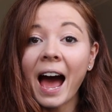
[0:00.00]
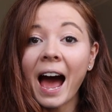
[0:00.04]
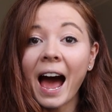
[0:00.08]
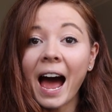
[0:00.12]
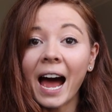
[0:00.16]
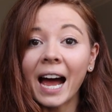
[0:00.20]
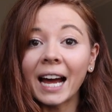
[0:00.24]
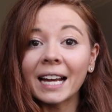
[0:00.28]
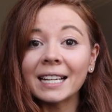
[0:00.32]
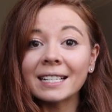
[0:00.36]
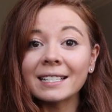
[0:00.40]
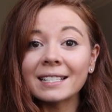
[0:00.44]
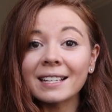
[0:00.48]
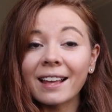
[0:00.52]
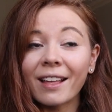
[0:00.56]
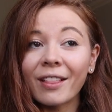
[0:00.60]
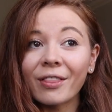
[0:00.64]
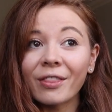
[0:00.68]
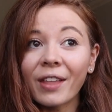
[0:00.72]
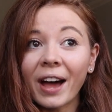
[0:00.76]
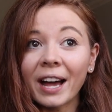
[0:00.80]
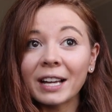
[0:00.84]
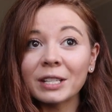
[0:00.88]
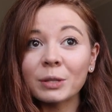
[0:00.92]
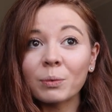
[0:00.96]
and
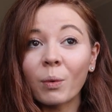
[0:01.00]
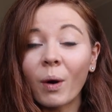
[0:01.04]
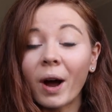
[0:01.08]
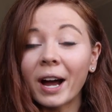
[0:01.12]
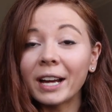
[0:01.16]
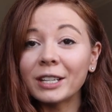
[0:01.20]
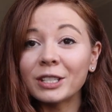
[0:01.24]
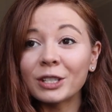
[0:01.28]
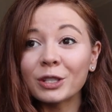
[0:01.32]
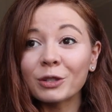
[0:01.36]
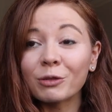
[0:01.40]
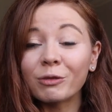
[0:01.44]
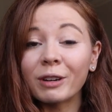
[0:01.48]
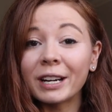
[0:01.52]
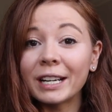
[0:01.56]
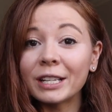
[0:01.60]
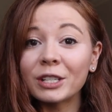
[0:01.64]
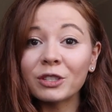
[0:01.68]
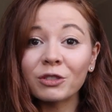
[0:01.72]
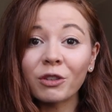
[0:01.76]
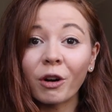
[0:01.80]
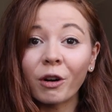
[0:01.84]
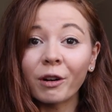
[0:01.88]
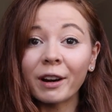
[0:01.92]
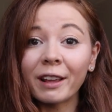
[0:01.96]
that's why I just really
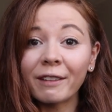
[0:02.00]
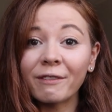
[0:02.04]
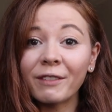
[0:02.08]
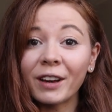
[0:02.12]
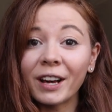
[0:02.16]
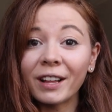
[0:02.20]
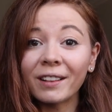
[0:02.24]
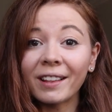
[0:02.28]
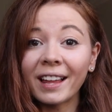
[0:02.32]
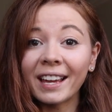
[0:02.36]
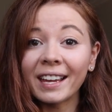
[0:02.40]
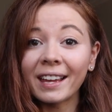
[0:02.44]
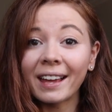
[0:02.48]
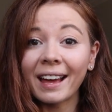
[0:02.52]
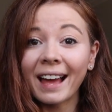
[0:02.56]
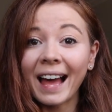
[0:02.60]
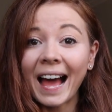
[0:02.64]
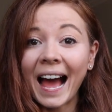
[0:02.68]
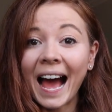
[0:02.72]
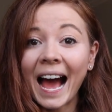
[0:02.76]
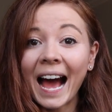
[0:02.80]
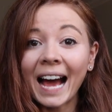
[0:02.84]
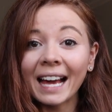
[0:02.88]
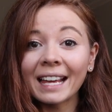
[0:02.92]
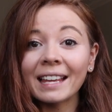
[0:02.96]
strongly feel like
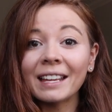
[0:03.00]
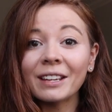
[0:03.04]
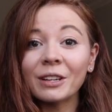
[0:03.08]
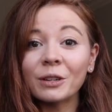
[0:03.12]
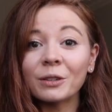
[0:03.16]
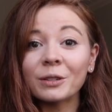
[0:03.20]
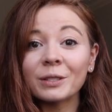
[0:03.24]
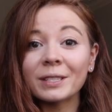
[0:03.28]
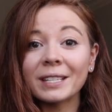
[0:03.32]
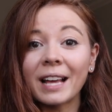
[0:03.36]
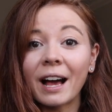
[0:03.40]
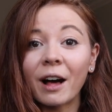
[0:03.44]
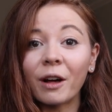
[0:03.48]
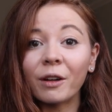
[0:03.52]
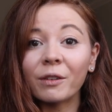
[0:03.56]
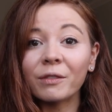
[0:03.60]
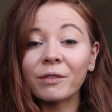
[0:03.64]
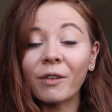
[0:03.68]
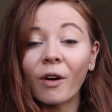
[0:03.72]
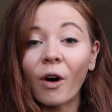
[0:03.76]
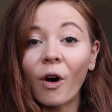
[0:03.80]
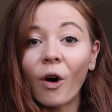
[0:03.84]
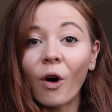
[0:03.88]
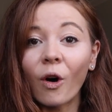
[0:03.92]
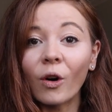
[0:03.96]
hanging
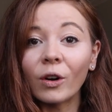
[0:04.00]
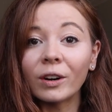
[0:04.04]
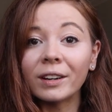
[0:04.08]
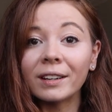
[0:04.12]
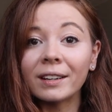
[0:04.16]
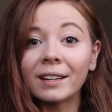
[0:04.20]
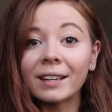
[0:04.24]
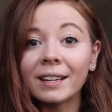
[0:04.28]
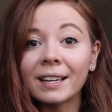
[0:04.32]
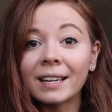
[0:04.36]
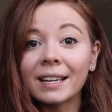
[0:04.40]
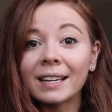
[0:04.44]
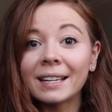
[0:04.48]
yourself on